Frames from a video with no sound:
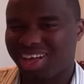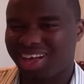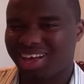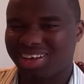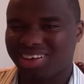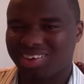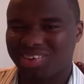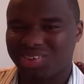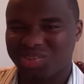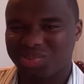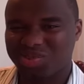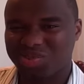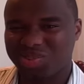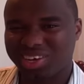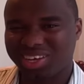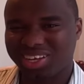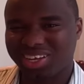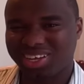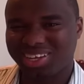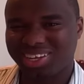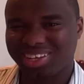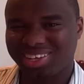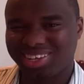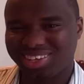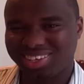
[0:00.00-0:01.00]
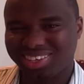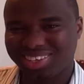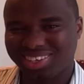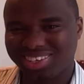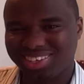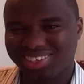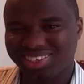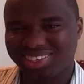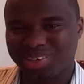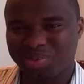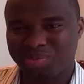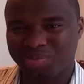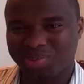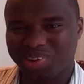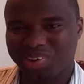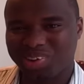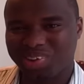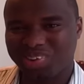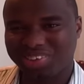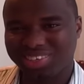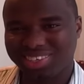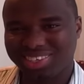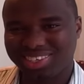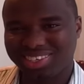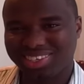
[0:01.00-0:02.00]
I go when something
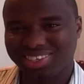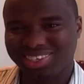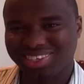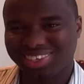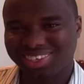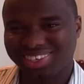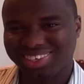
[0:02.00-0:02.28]
hurts.